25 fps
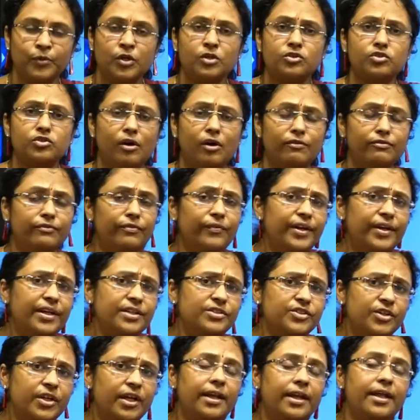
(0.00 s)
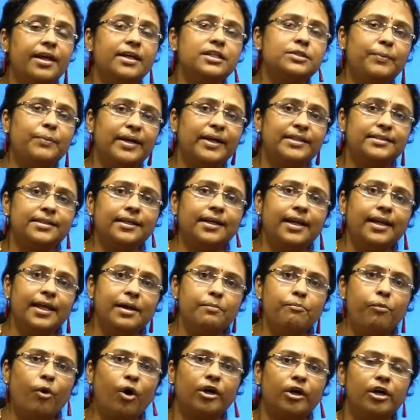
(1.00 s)
Software engineering is basically
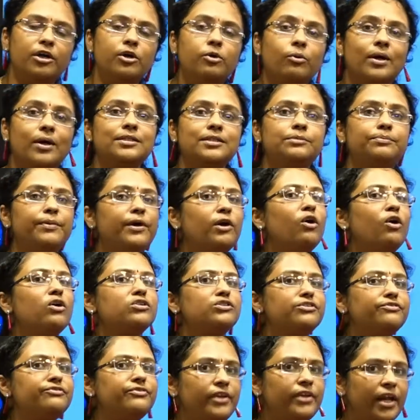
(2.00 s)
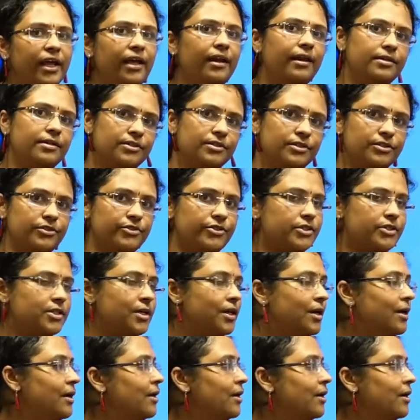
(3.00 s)
important to us because of three reasons.